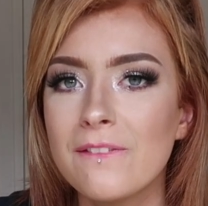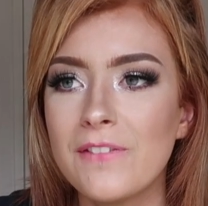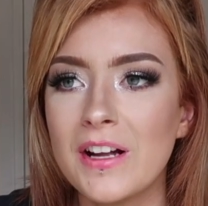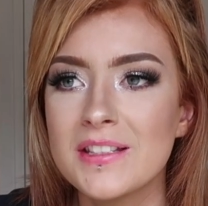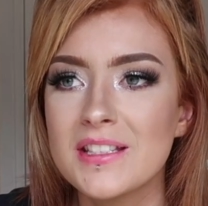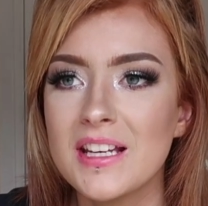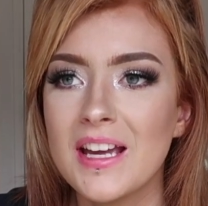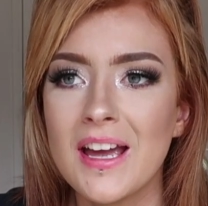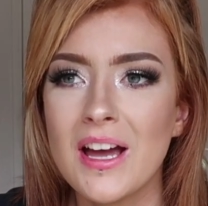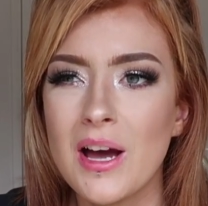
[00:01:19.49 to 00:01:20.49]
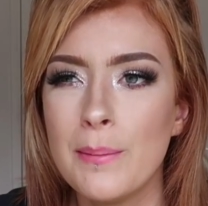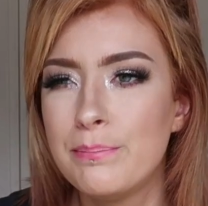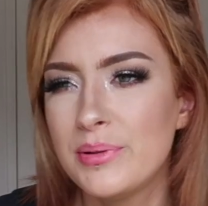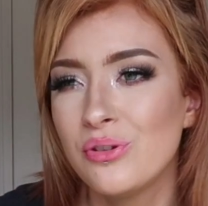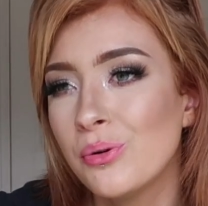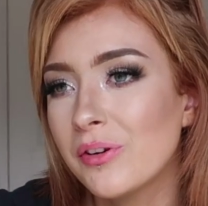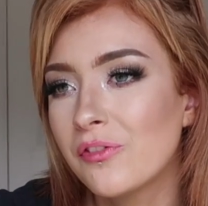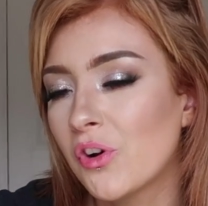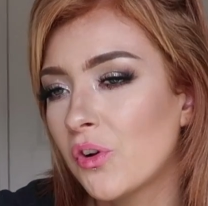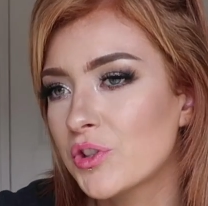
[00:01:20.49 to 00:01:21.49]
fancy, a
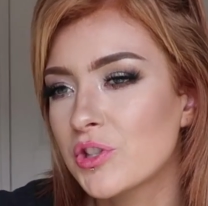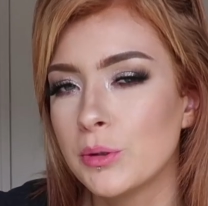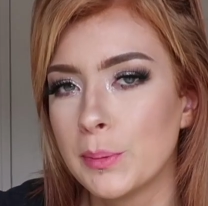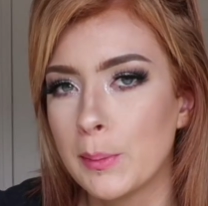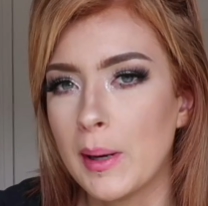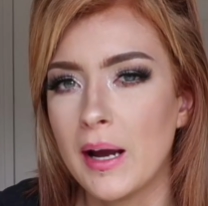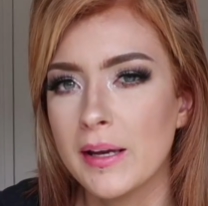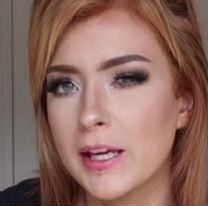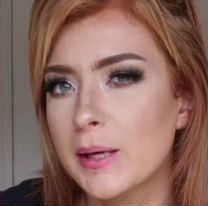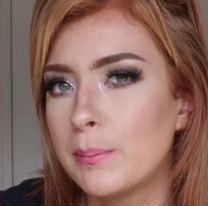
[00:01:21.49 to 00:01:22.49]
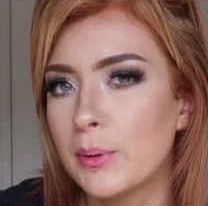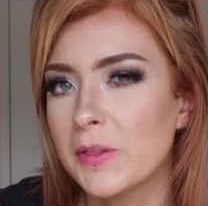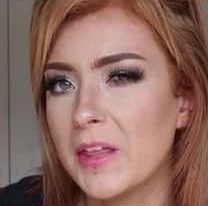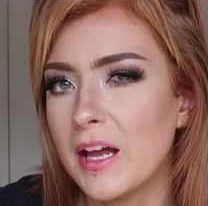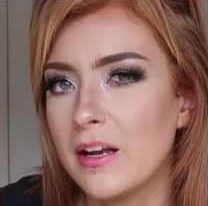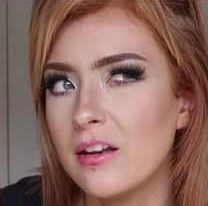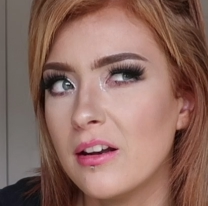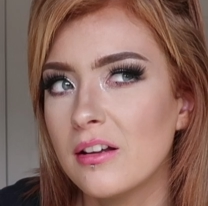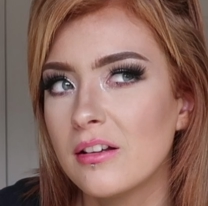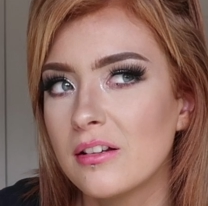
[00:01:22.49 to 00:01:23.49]
beautiful super bike, but
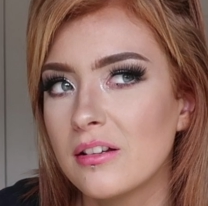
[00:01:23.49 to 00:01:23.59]
then